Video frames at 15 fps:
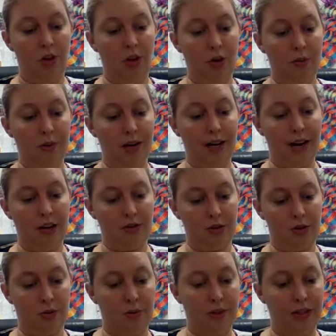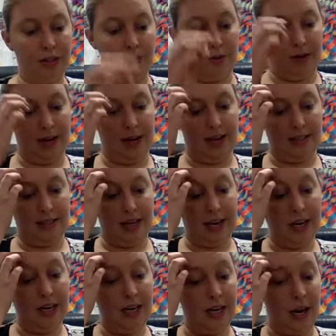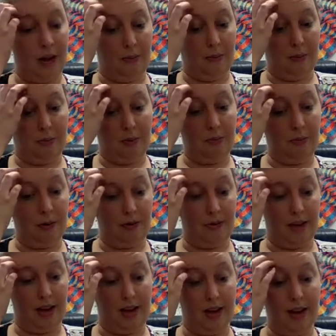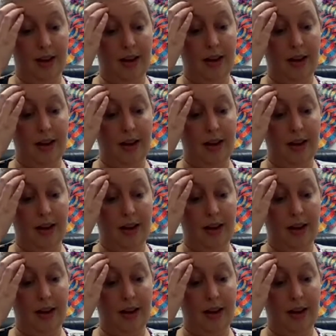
whom an Accoutshire policeman had taken up on my birthday